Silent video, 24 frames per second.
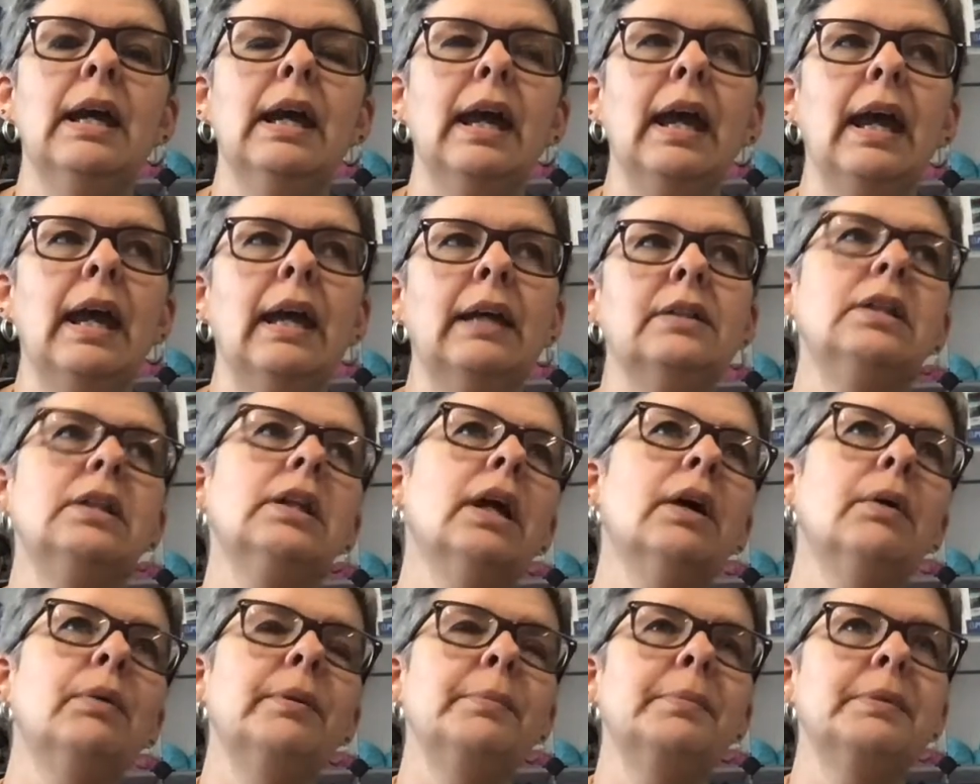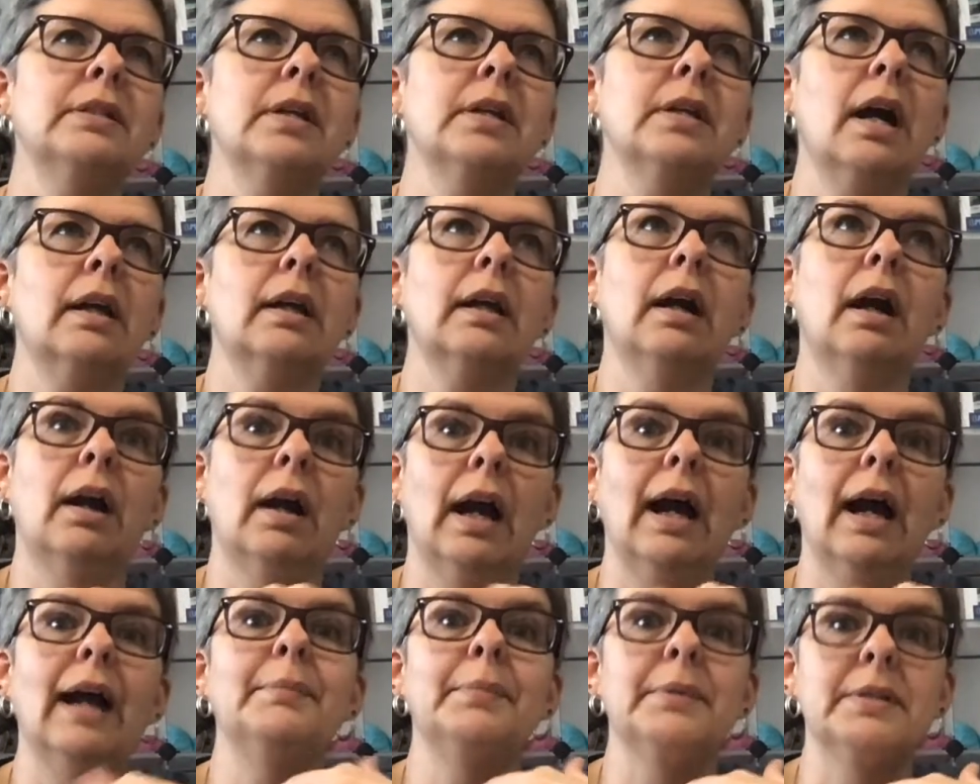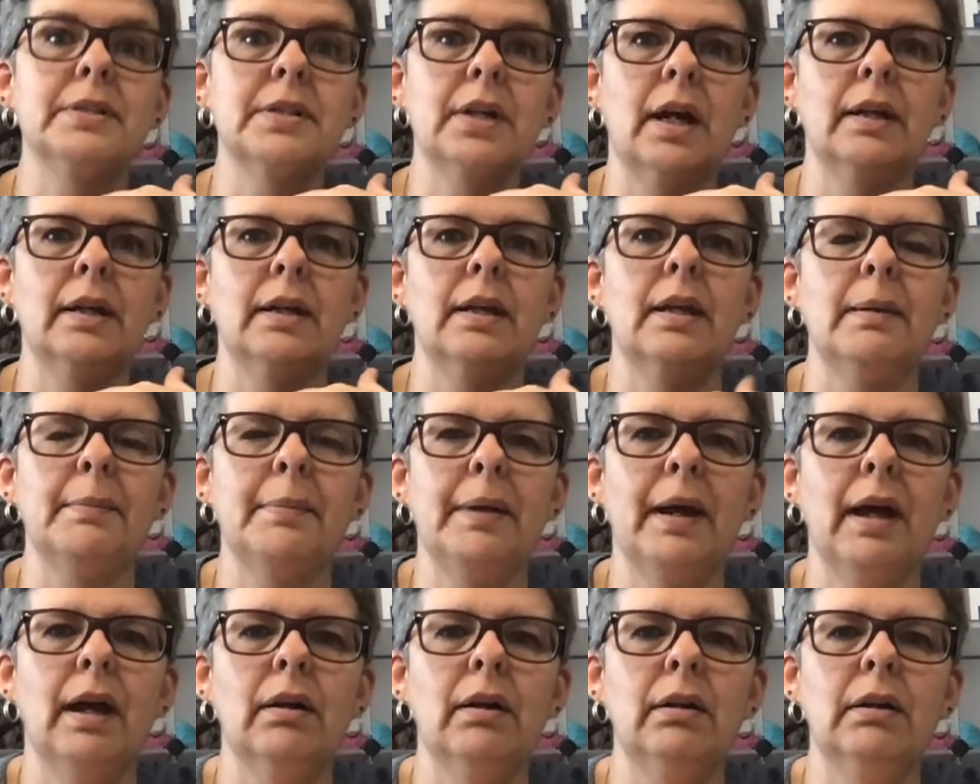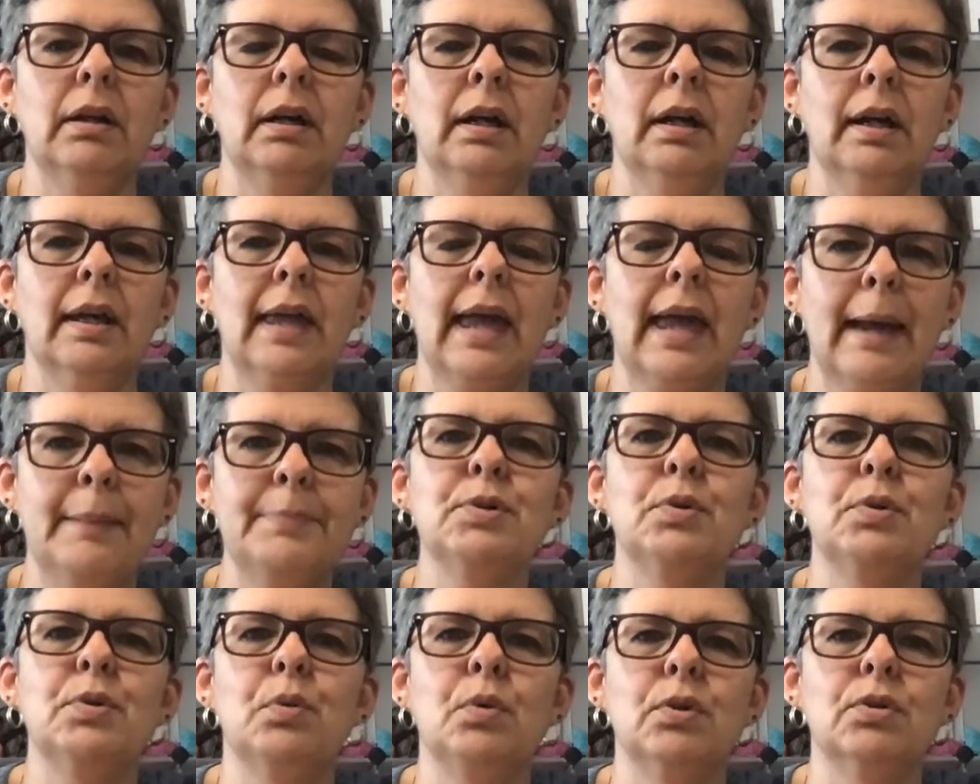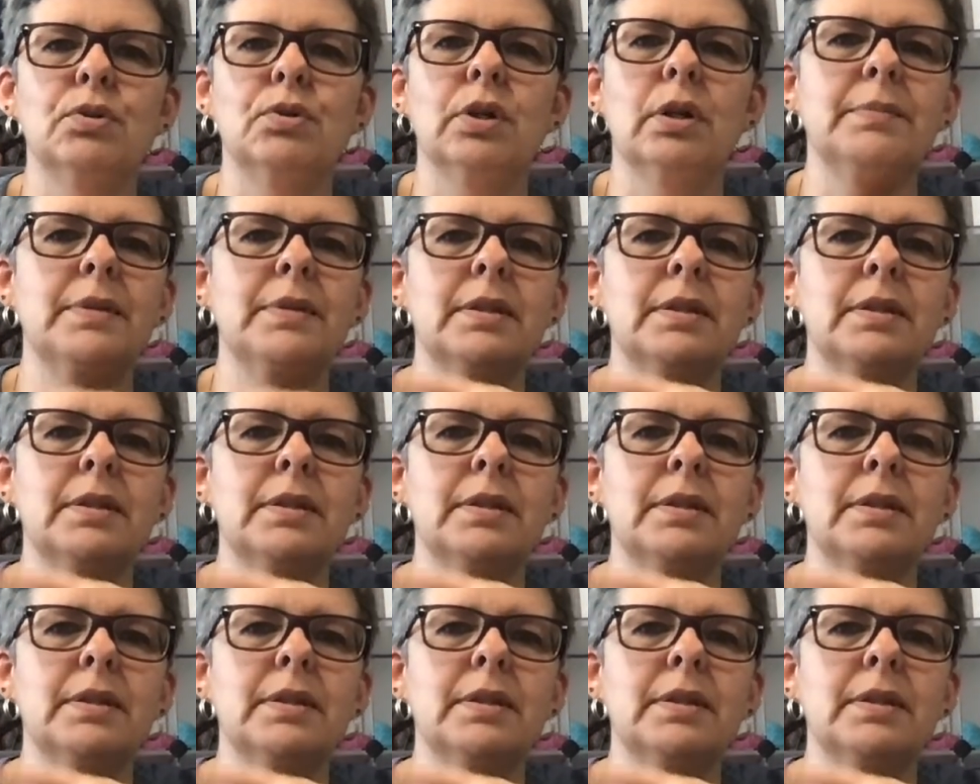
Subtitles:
And, I've been talking about a capsule wardrobe.